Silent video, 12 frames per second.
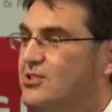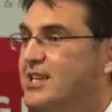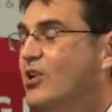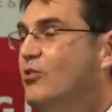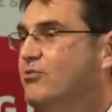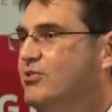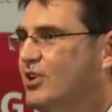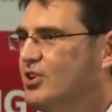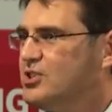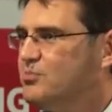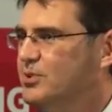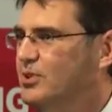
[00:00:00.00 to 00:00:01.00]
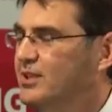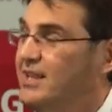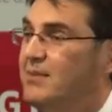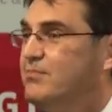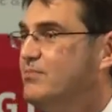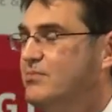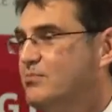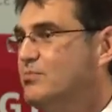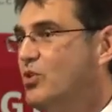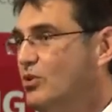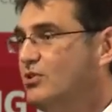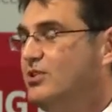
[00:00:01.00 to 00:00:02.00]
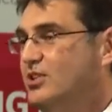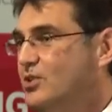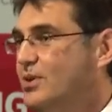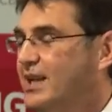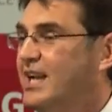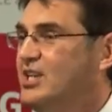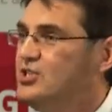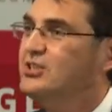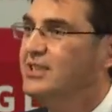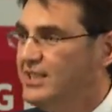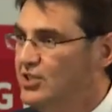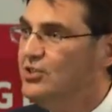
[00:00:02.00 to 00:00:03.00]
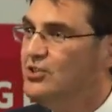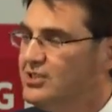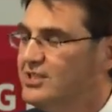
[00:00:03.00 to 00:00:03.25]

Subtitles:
the Alfred Hospital and that doctor that you occasionally use,